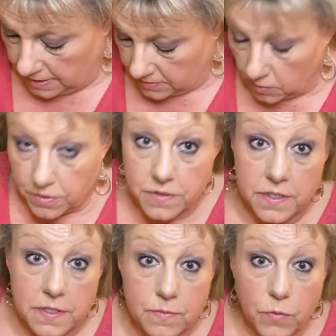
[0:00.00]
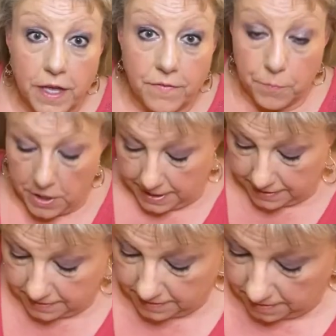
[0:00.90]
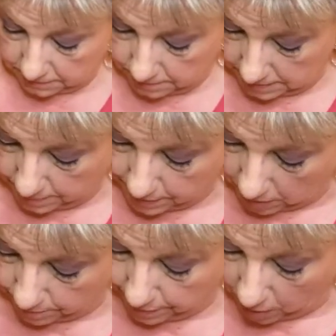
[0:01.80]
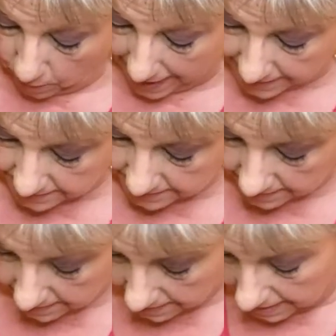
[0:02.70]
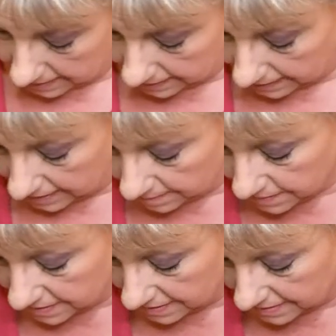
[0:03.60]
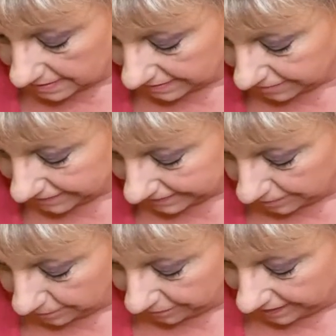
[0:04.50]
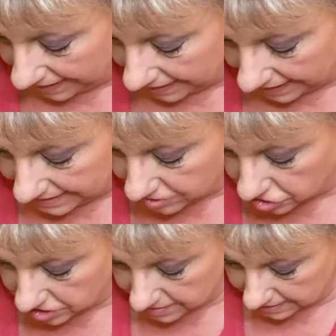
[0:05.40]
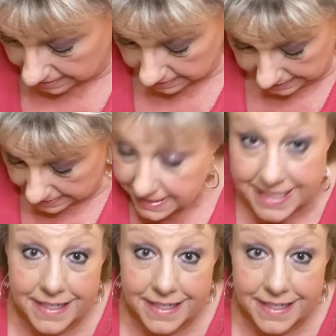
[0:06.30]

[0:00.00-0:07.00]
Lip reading: So there's this, we have a product called a brow wax, and it comes in this clear little thing, and it's just in a tin.